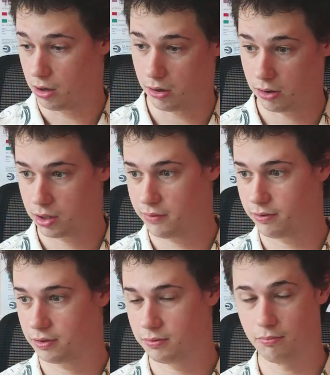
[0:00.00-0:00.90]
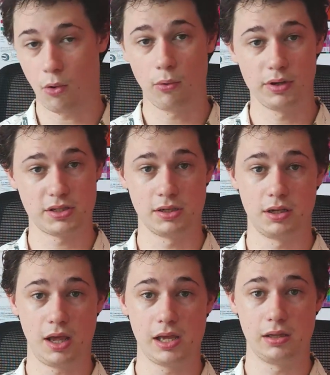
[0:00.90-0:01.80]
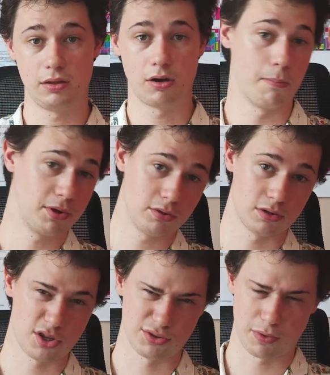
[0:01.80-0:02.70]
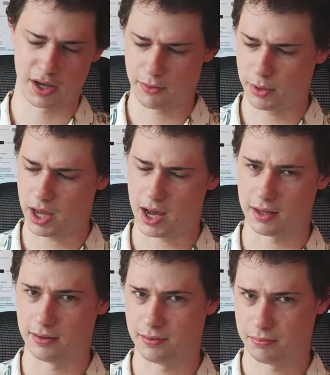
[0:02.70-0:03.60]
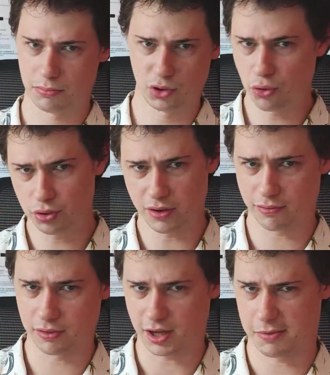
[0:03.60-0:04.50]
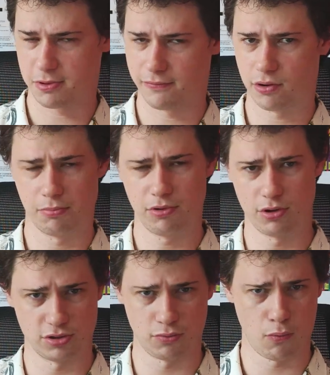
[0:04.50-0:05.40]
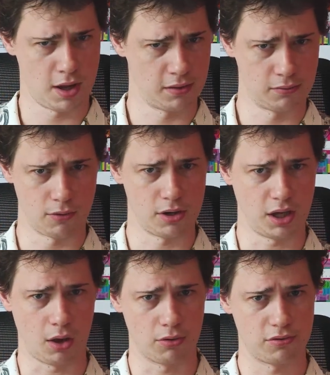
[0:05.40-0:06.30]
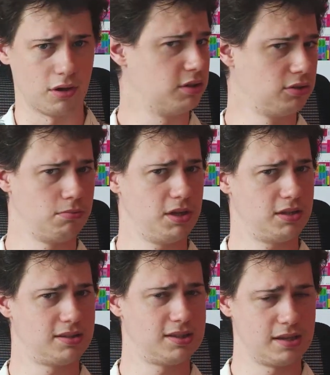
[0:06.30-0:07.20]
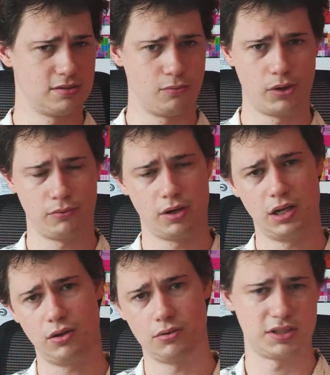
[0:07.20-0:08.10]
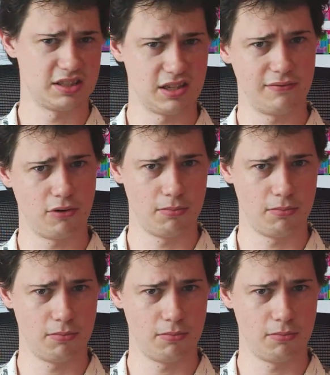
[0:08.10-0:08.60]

or even more recently in computers where we had two different types of computers, the one running on 32 bits and the one running on 64